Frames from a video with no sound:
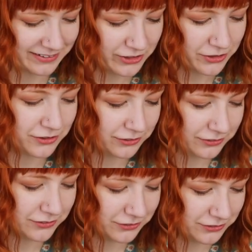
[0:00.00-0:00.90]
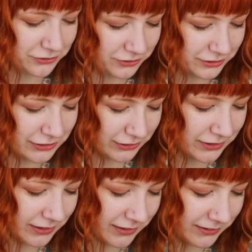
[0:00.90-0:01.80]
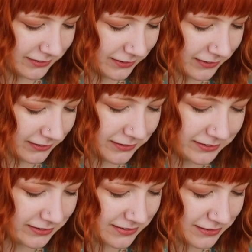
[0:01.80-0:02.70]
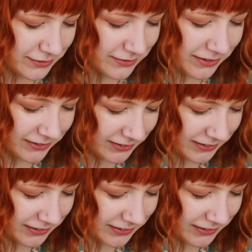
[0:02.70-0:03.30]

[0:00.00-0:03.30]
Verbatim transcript: Oh, you're such a good girl. Yes, you are.